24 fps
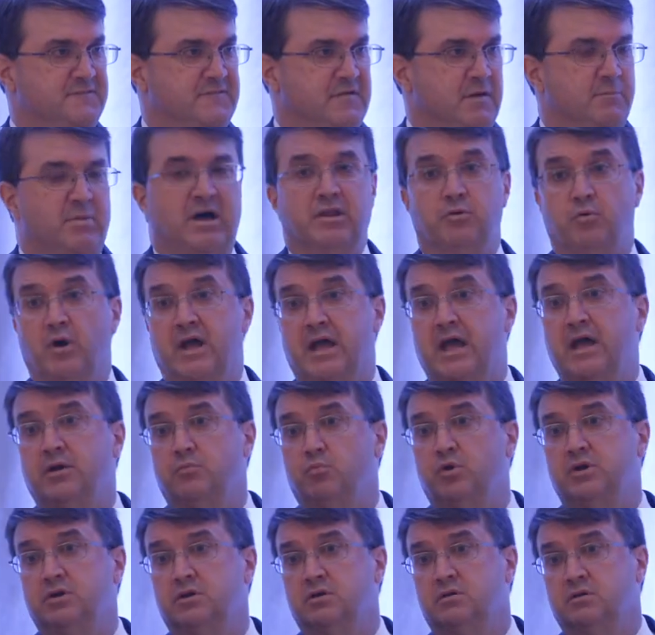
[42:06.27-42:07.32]
By the way, and
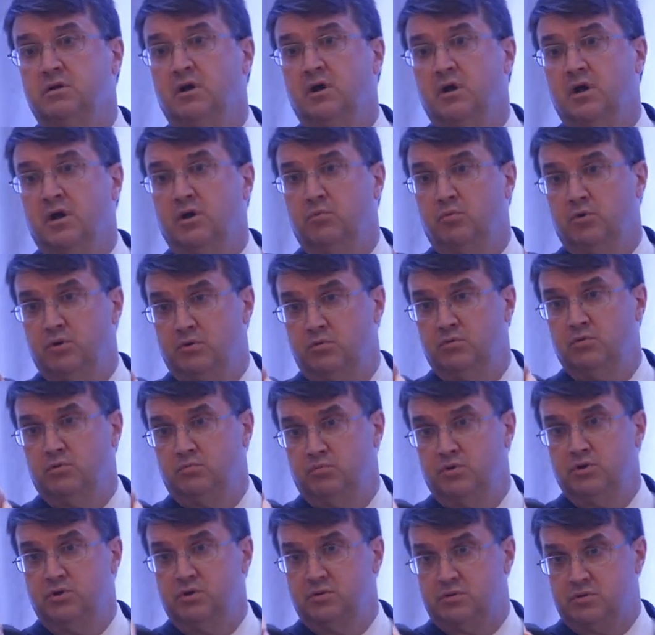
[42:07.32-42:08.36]
when you're
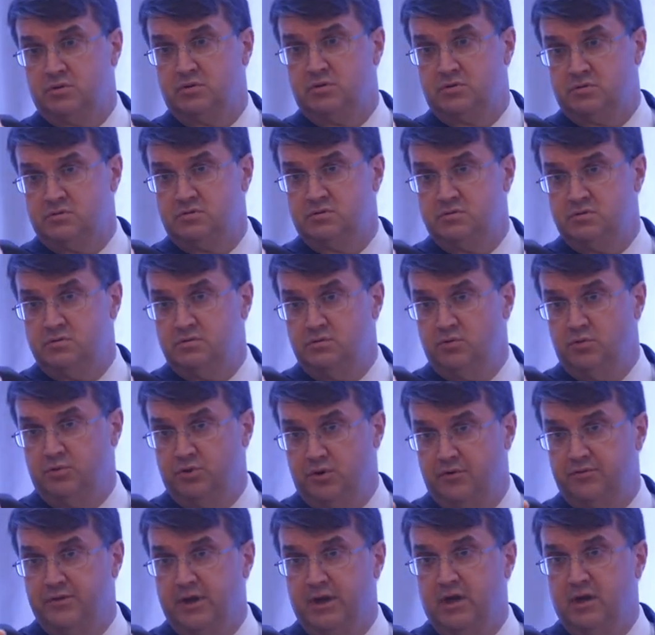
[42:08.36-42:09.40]

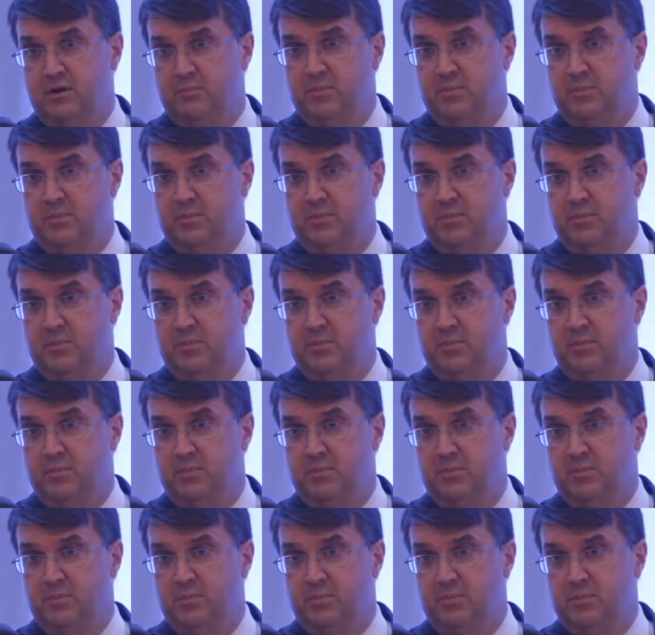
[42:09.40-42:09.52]
thinking